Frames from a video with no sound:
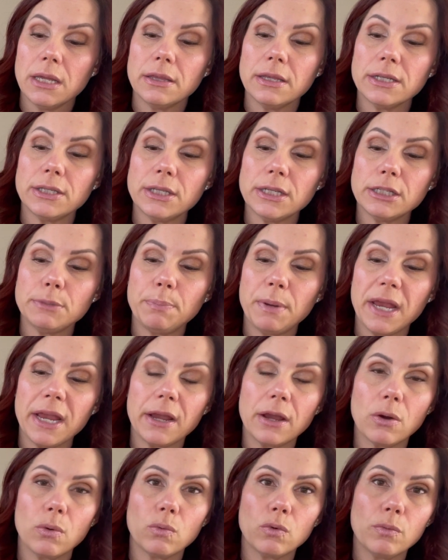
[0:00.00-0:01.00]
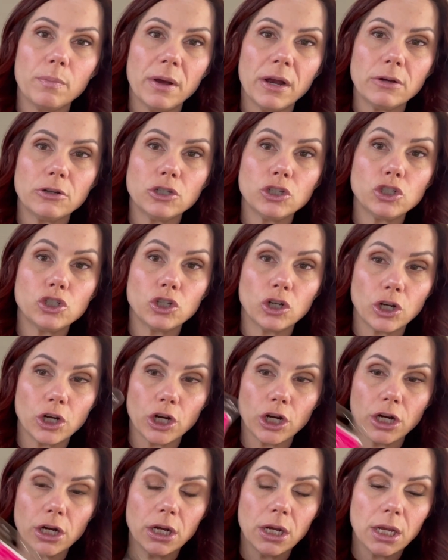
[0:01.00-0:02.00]
This is pink rhubarb
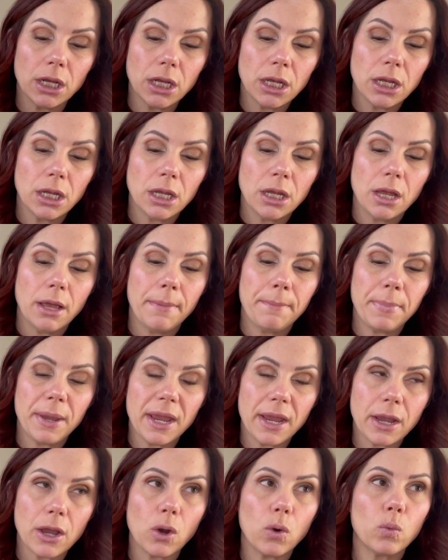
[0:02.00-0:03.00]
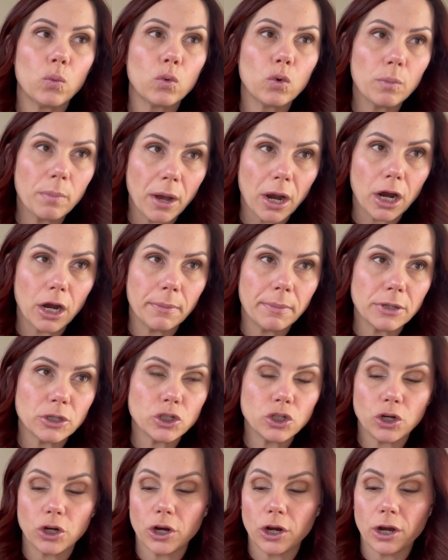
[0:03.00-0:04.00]
sugar, pink rhubarb
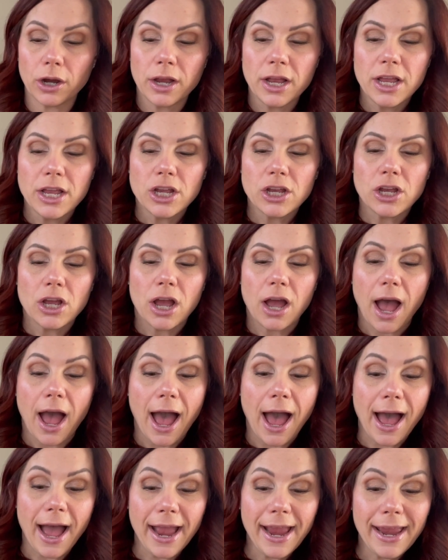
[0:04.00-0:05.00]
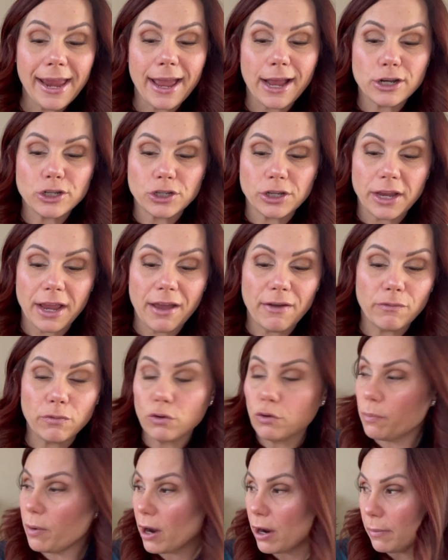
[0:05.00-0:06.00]
sugar. I actually have
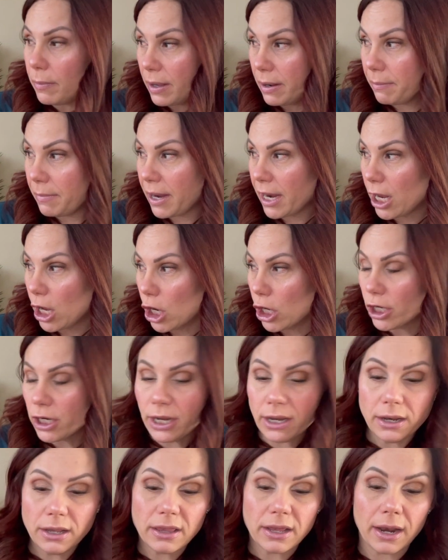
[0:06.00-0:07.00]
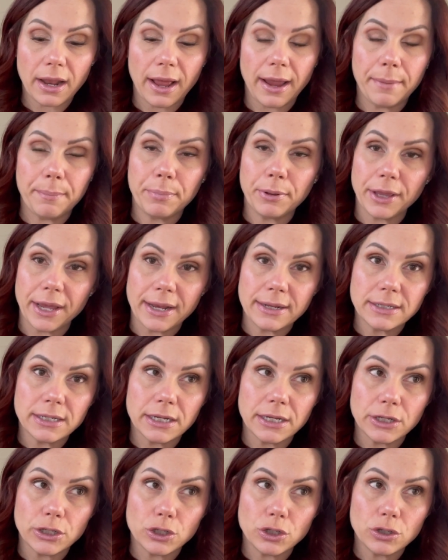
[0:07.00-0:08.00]
rhubarb in my garden that I planted
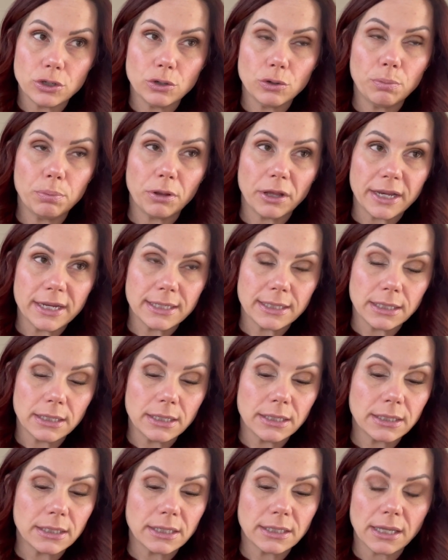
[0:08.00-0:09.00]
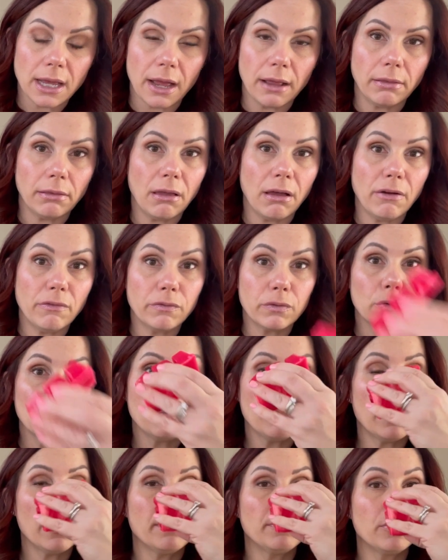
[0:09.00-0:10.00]
in two places because I love
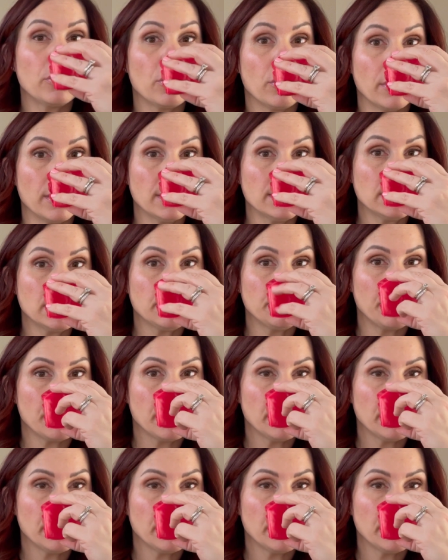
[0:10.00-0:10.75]
rhubarb crisp.